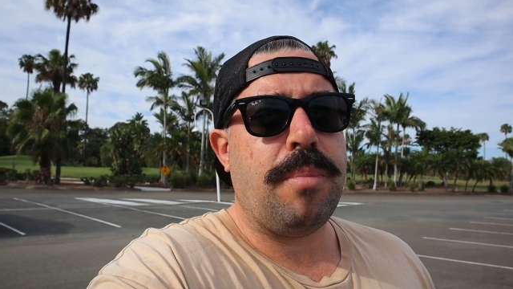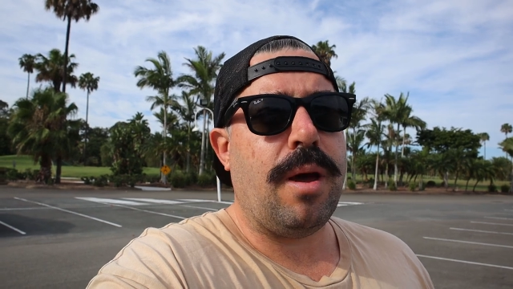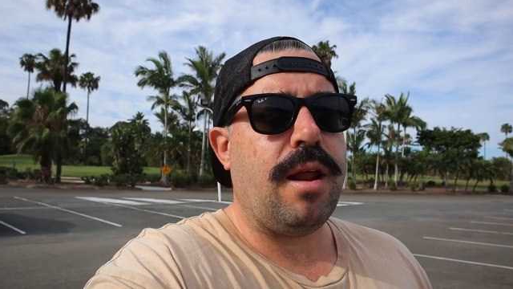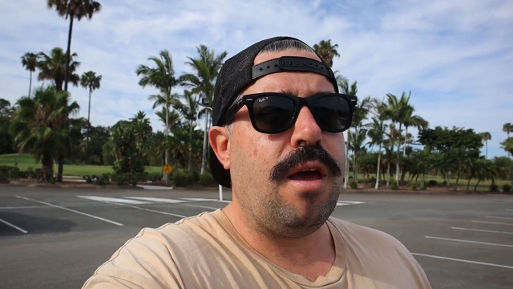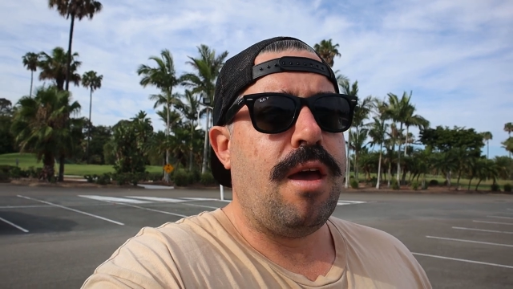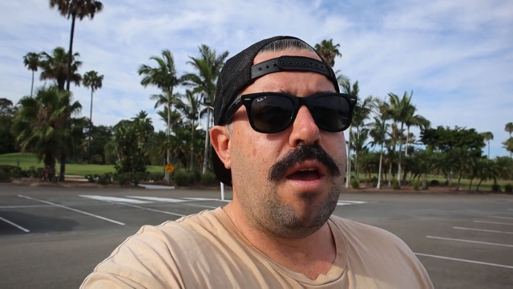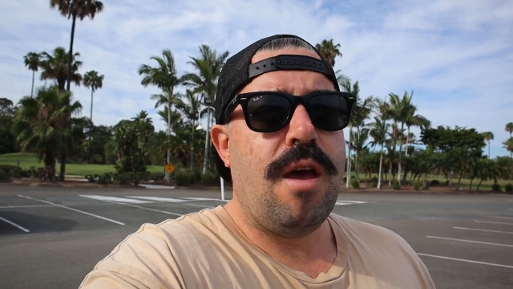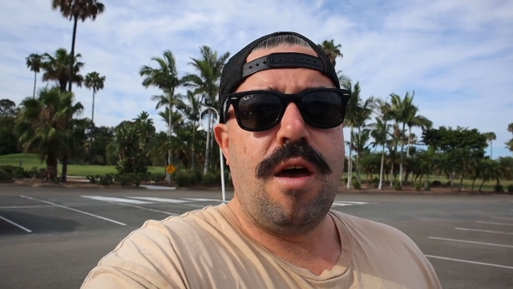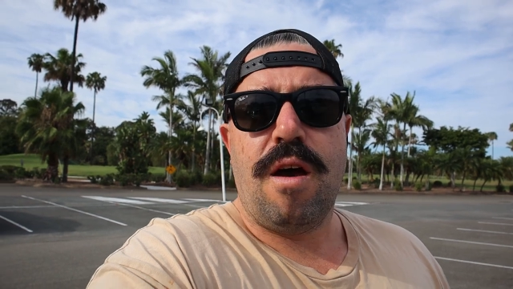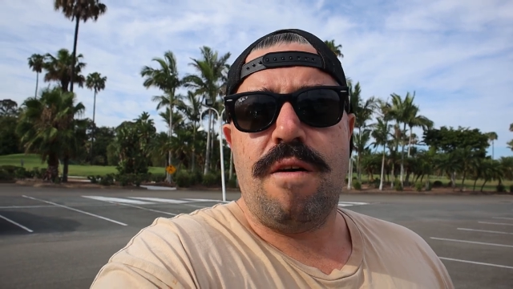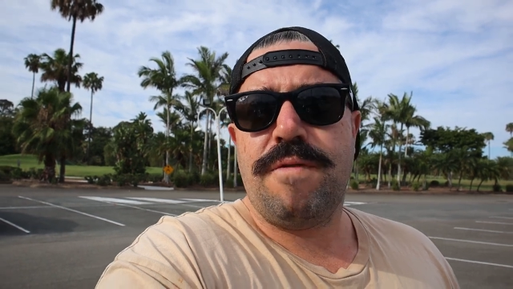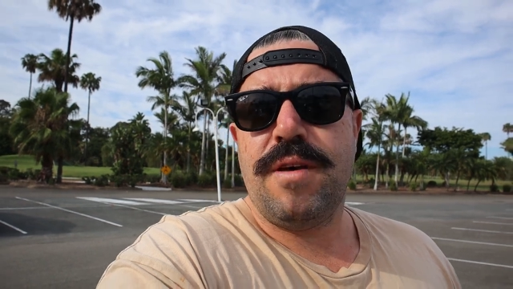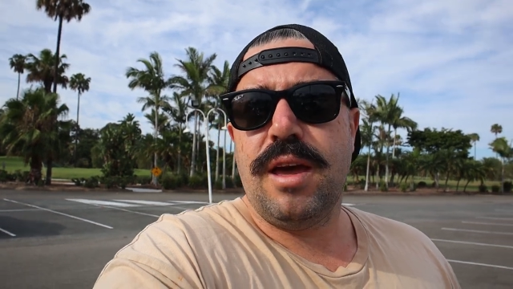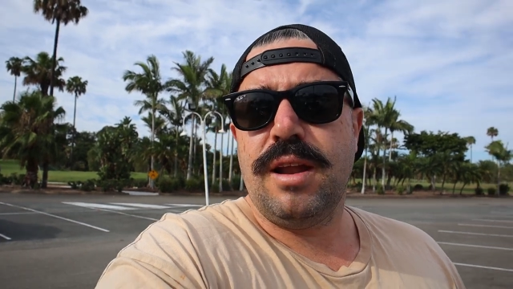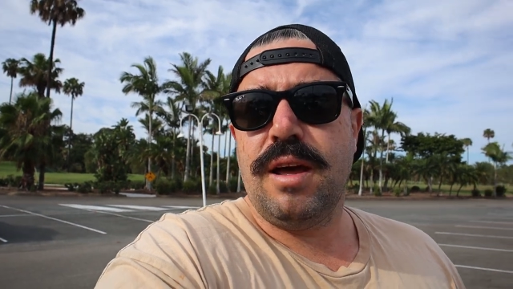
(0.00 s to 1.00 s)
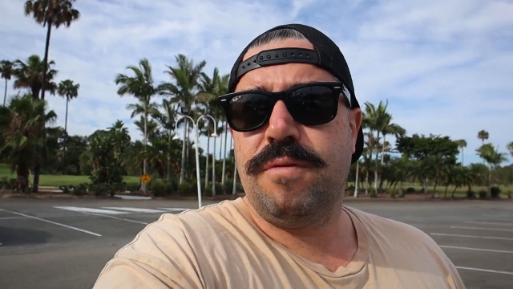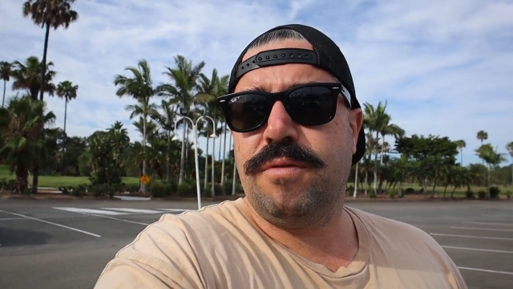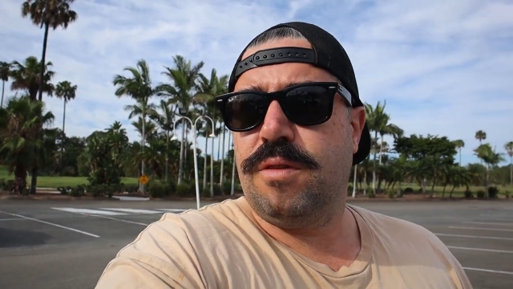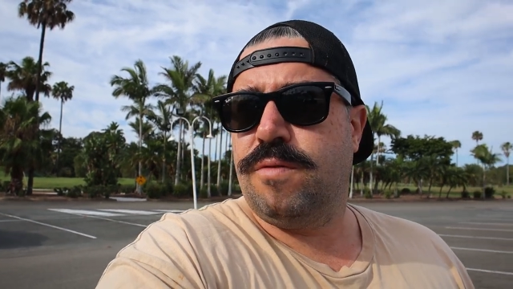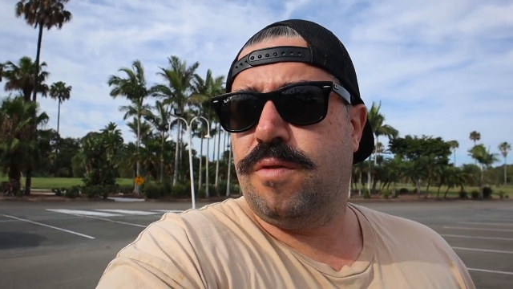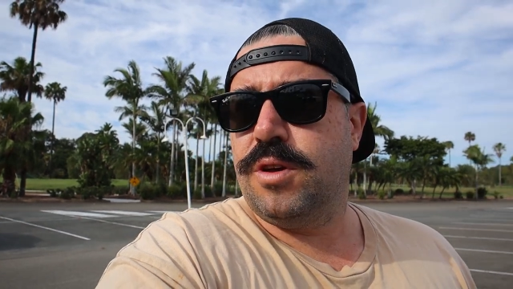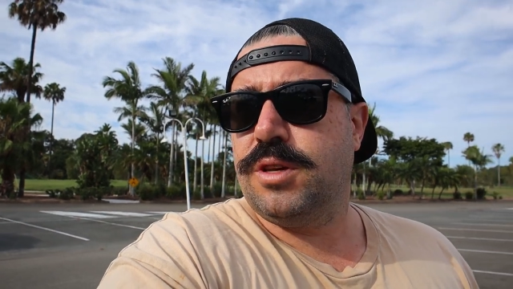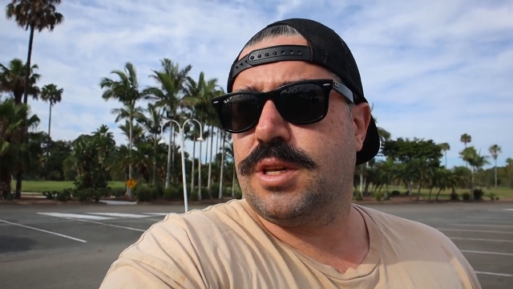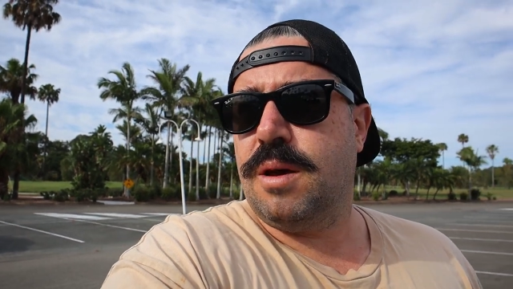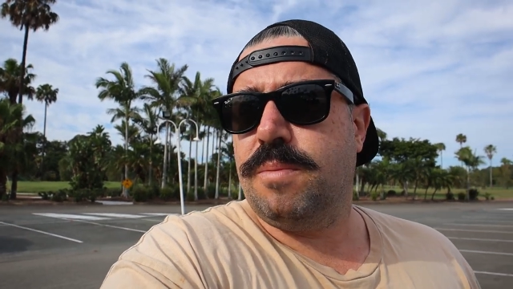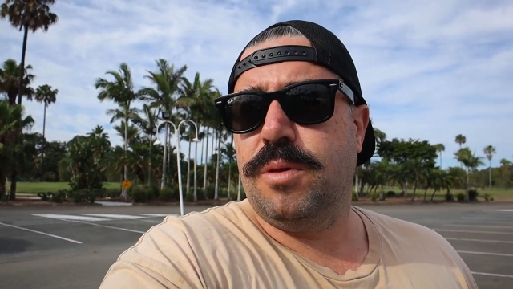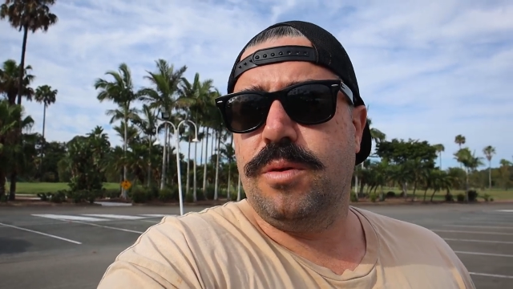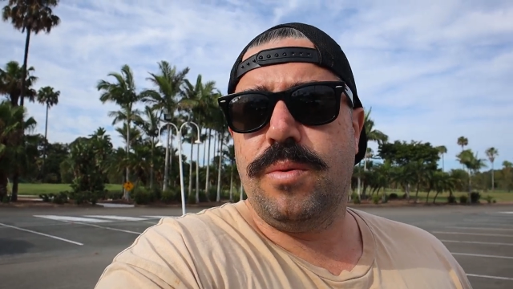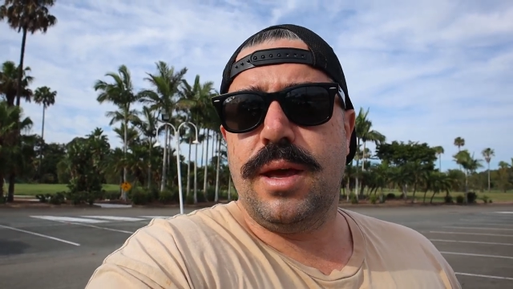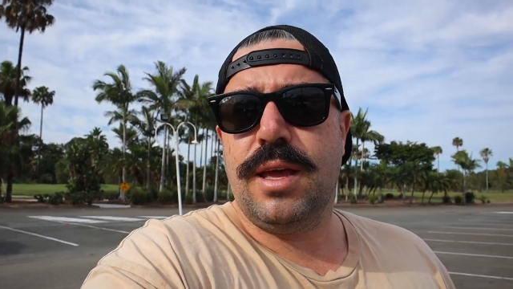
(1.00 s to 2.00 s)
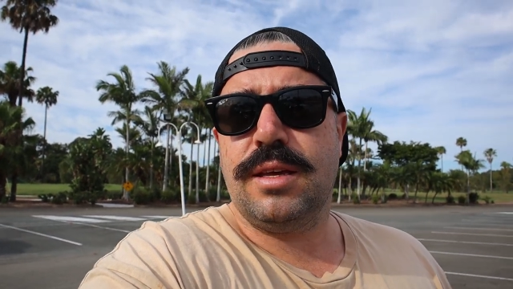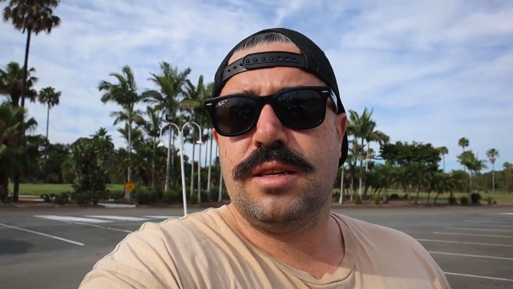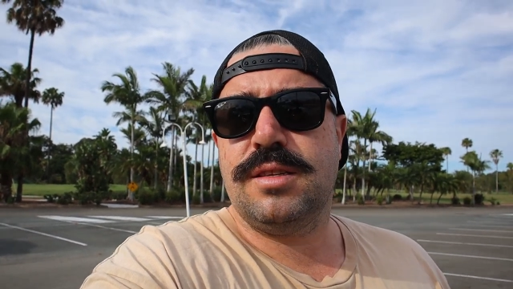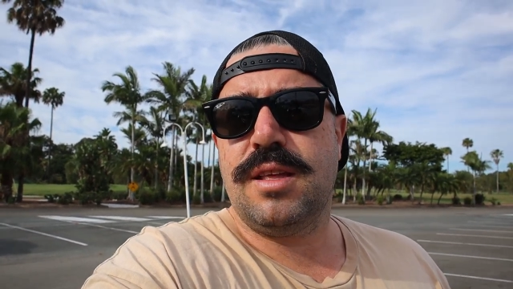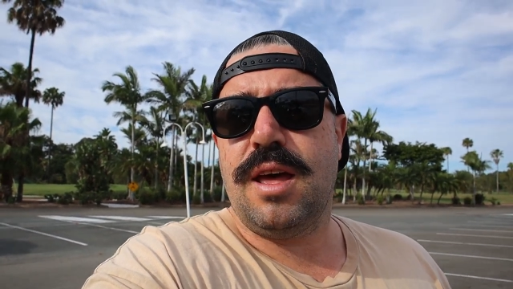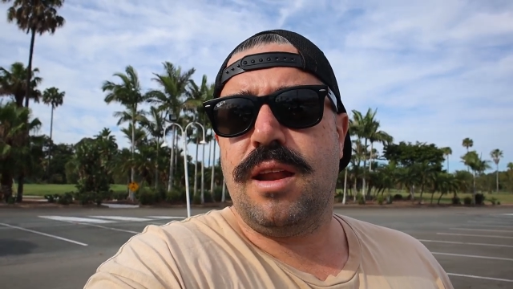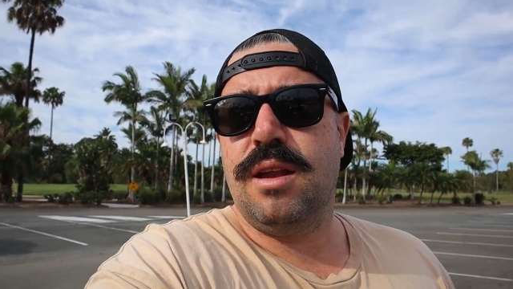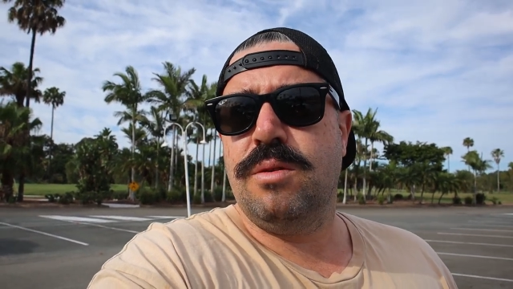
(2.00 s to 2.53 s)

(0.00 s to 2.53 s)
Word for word: but I found after the first couple of weeks that